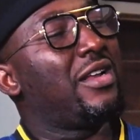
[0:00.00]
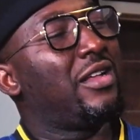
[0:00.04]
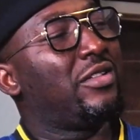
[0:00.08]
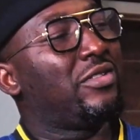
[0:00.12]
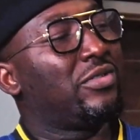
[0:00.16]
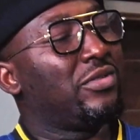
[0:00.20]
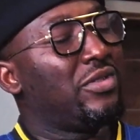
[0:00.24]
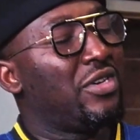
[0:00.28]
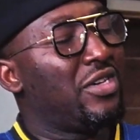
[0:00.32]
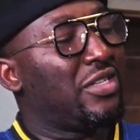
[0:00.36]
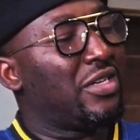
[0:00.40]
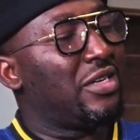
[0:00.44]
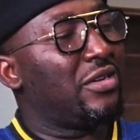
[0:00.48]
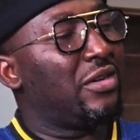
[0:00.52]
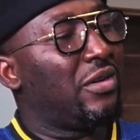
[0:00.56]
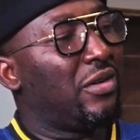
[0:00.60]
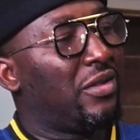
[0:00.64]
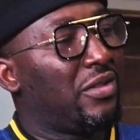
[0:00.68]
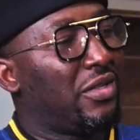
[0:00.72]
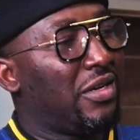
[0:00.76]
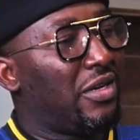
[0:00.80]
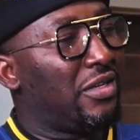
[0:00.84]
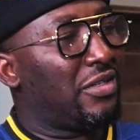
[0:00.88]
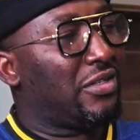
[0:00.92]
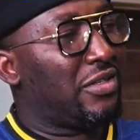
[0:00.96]
You get me? Yes,
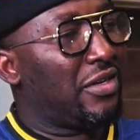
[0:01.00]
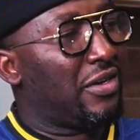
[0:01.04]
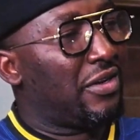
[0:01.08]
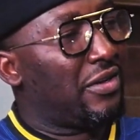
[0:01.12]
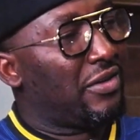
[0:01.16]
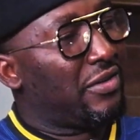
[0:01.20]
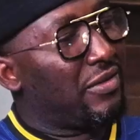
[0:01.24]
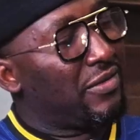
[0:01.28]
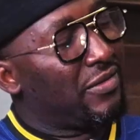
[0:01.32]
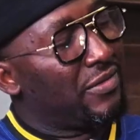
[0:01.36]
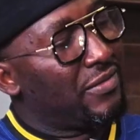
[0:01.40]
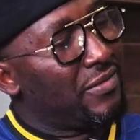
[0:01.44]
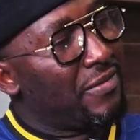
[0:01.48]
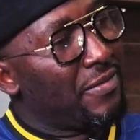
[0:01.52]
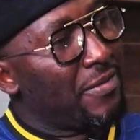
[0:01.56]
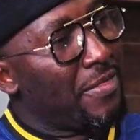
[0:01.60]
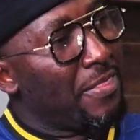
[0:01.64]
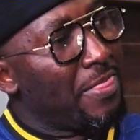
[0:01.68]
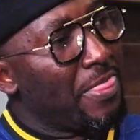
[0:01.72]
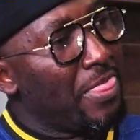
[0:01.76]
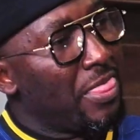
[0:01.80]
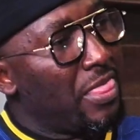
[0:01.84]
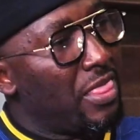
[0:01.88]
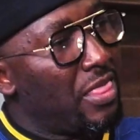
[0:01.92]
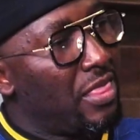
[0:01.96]
Sakara. So
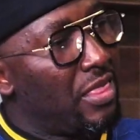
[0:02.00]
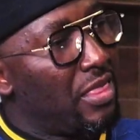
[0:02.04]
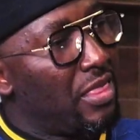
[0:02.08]
what